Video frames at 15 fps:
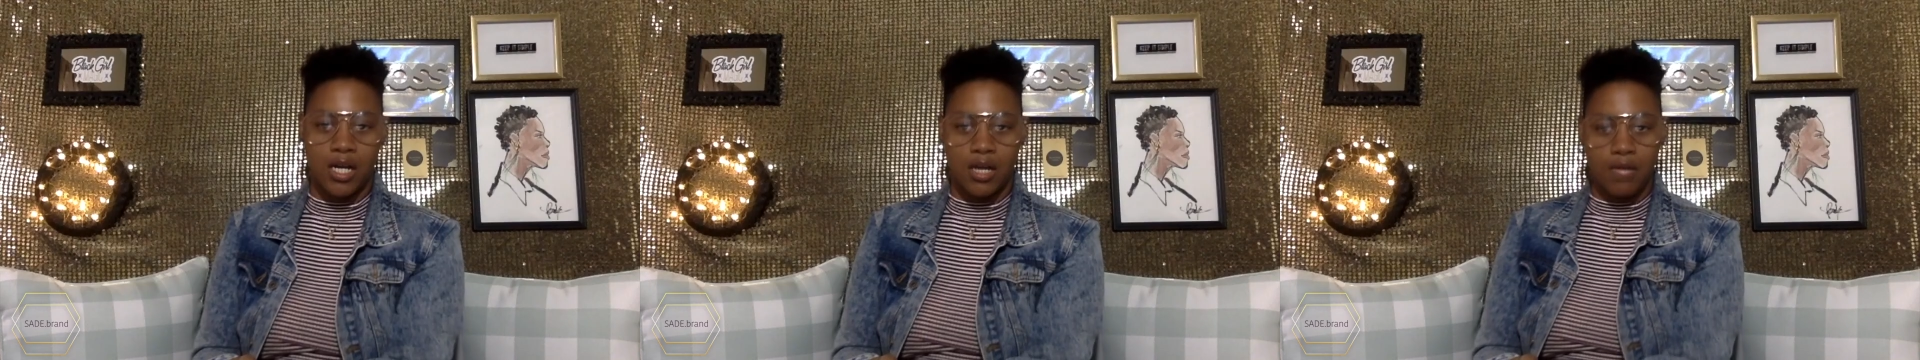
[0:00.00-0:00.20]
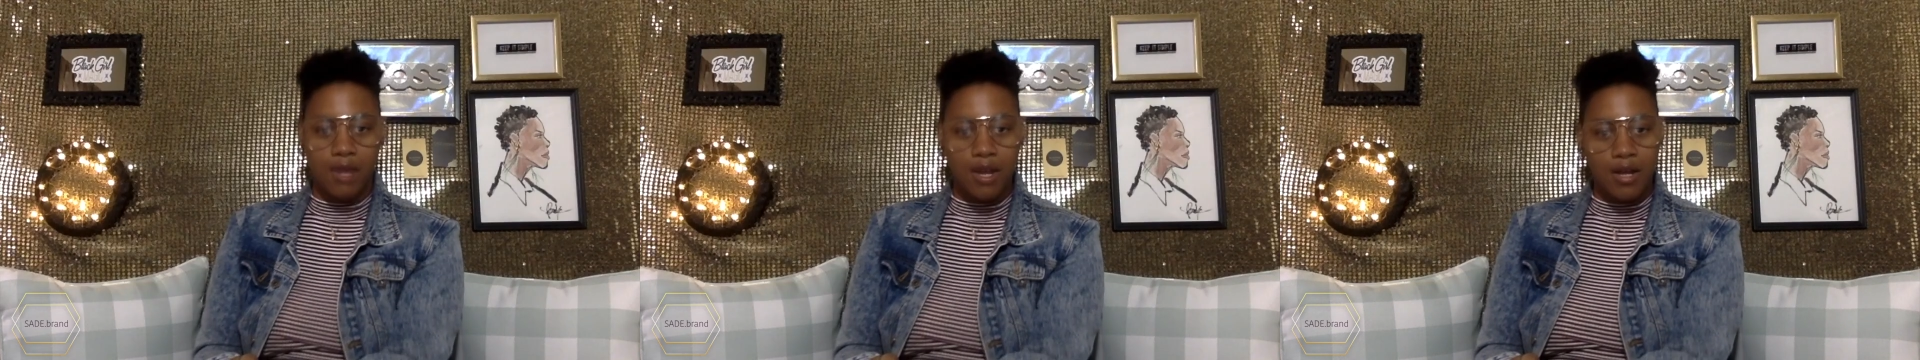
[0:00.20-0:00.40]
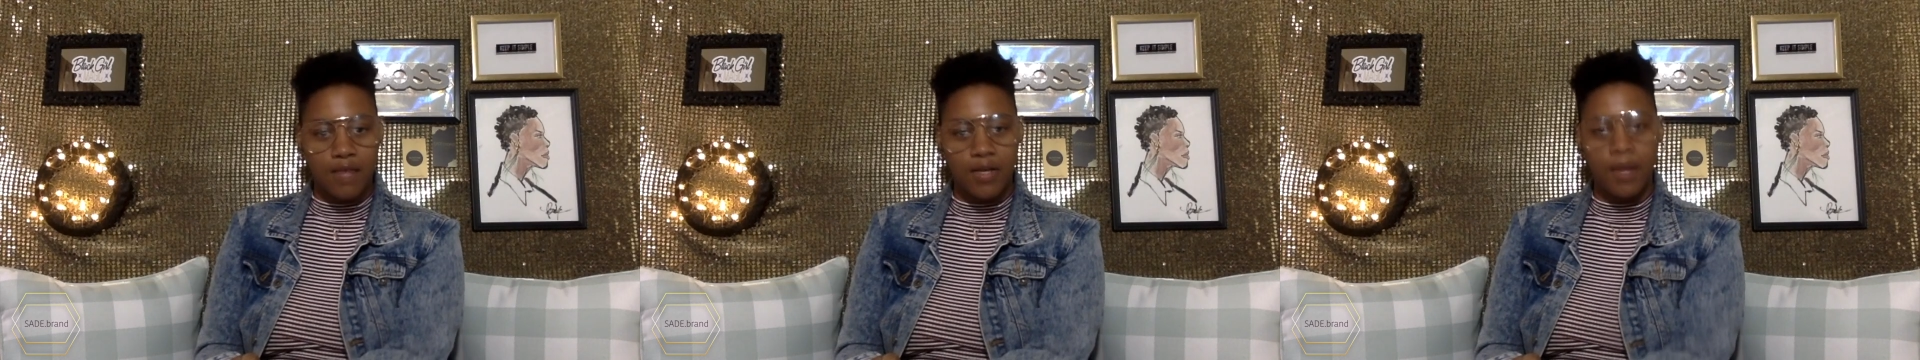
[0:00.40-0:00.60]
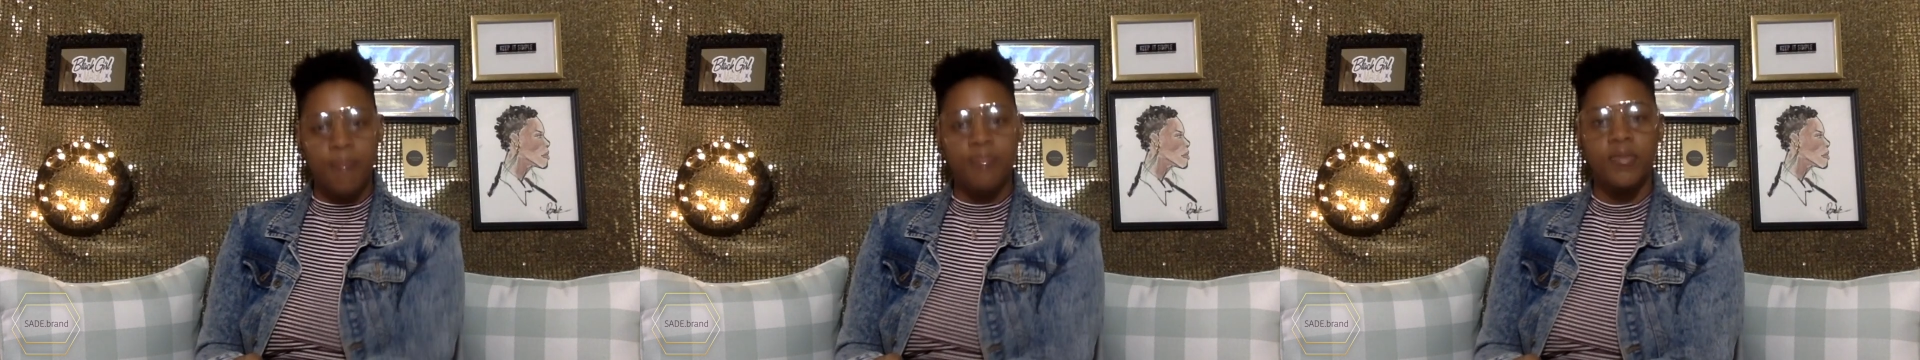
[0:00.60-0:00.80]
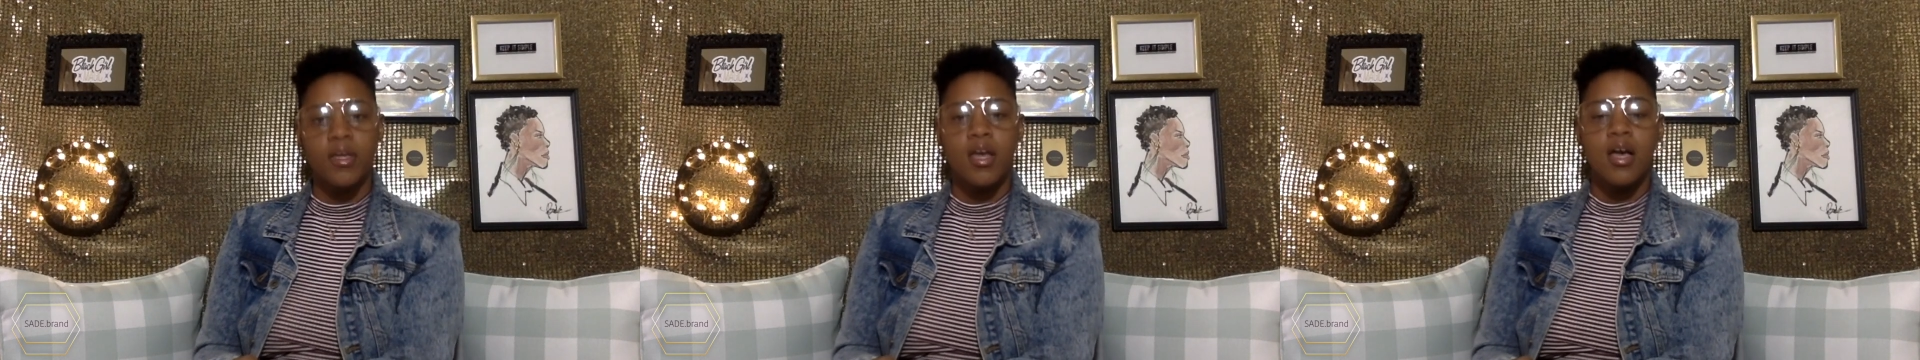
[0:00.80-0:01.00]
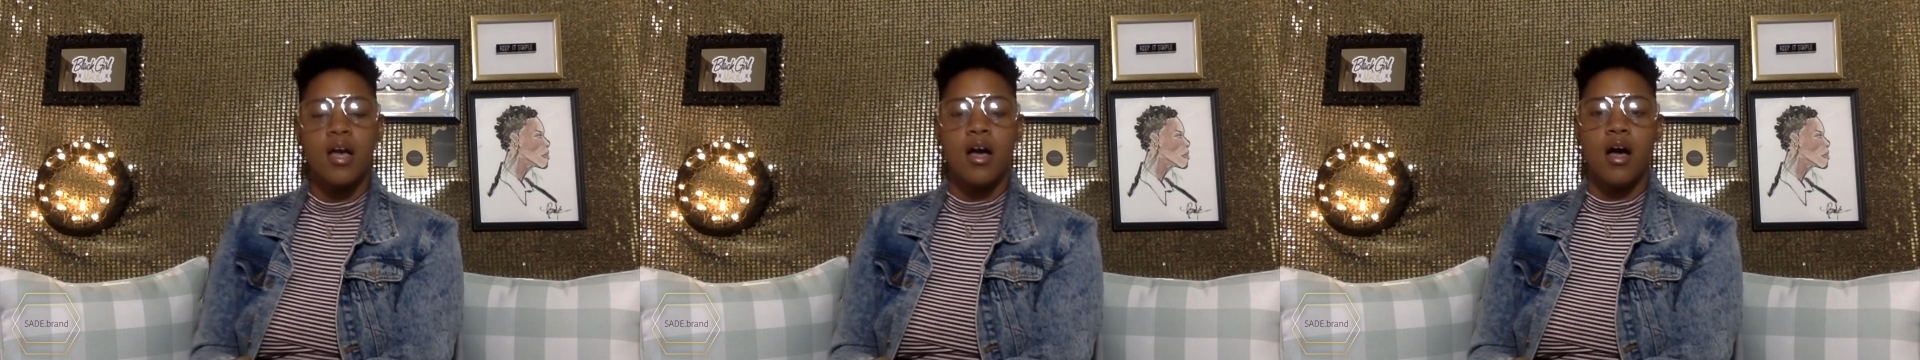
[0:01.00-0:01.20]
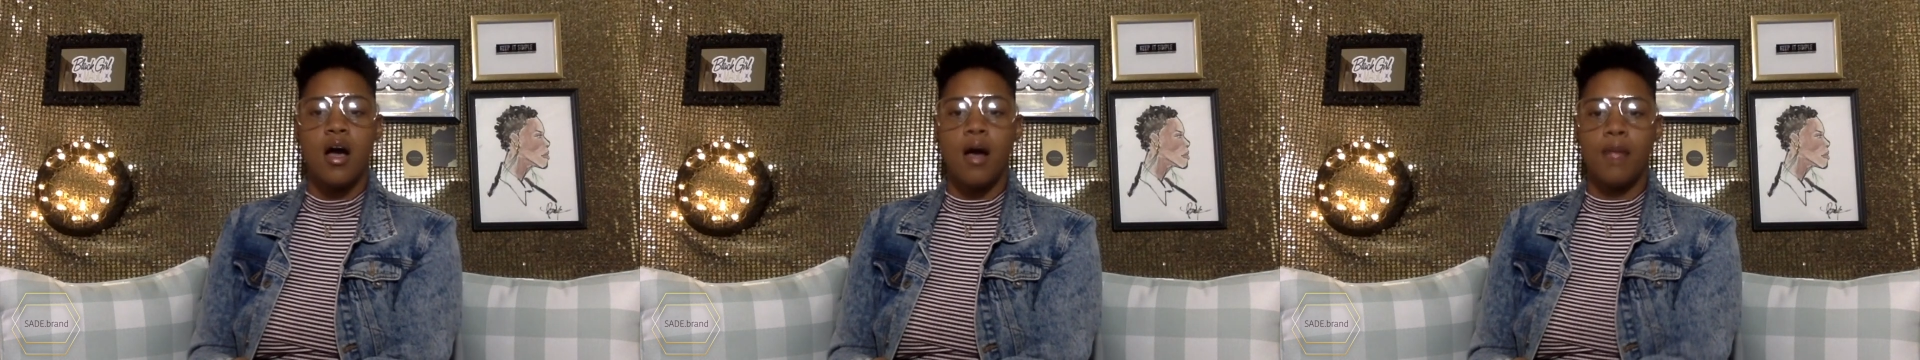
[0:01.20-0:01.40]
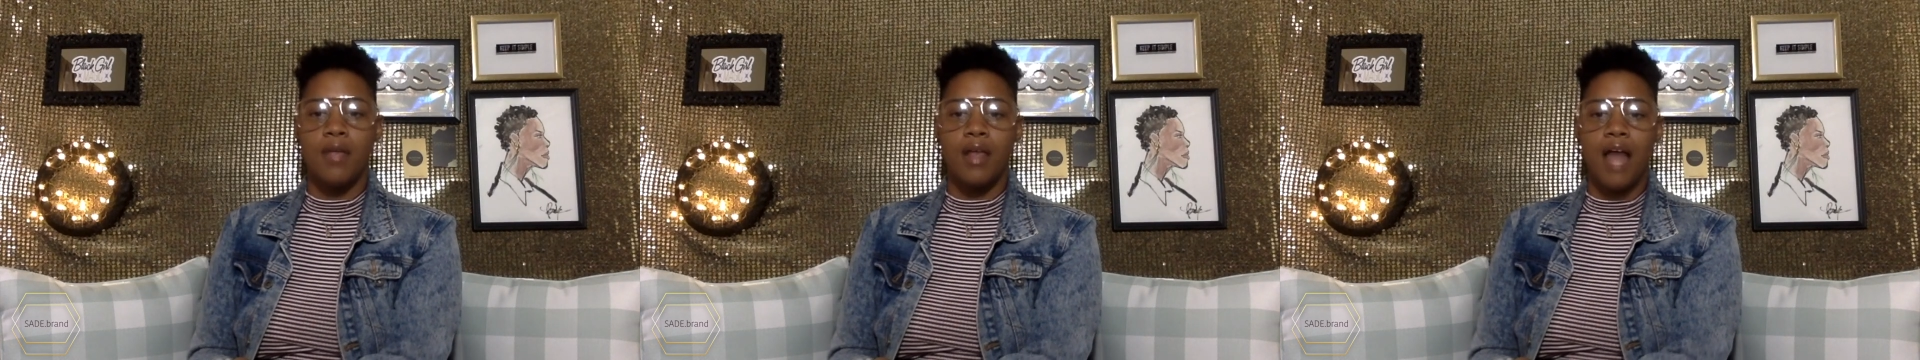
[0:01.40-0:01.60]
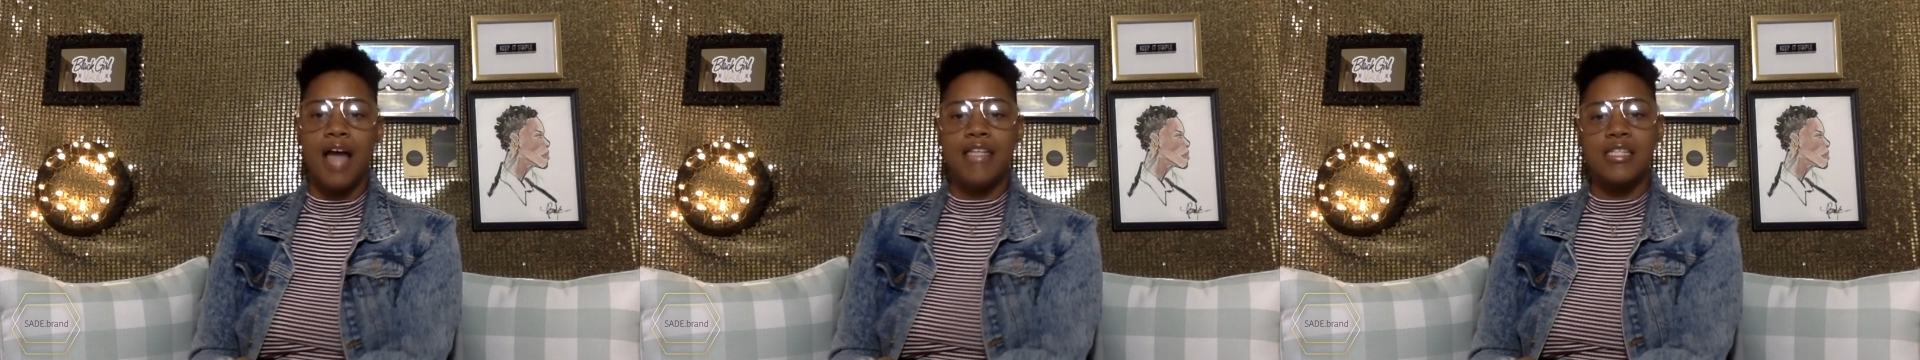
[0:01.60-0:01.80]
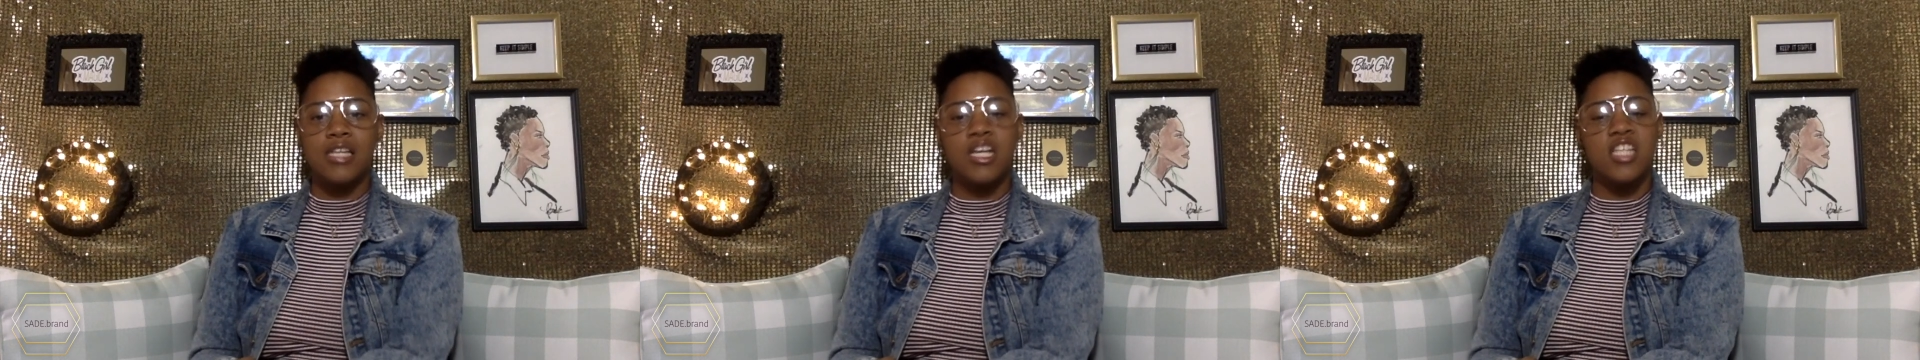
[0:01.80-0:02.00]
get rid of it. The
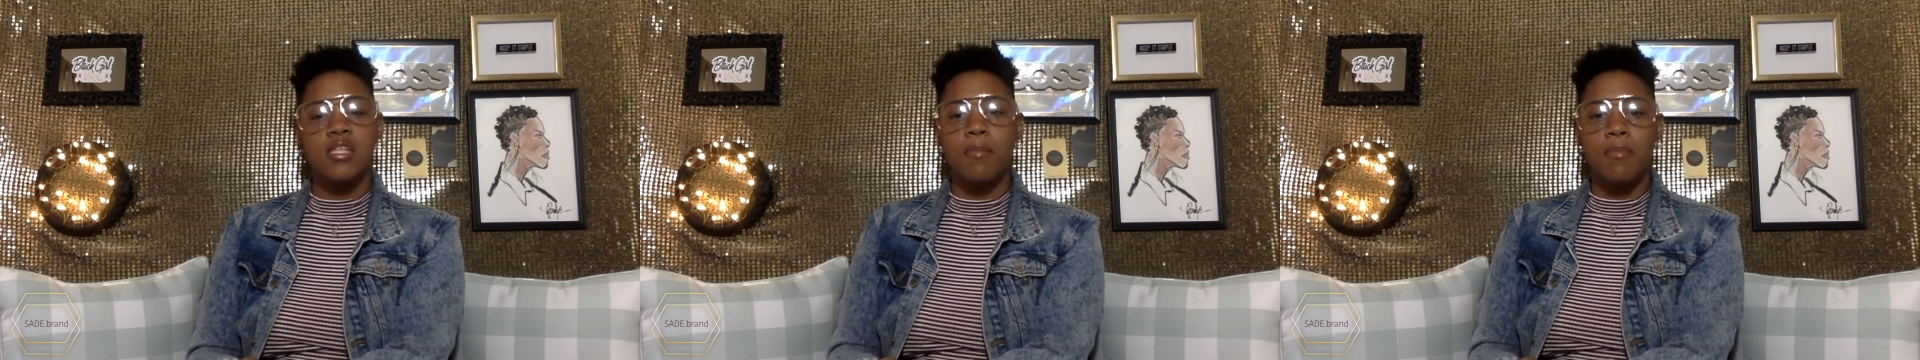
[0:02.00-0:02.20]
last thing is a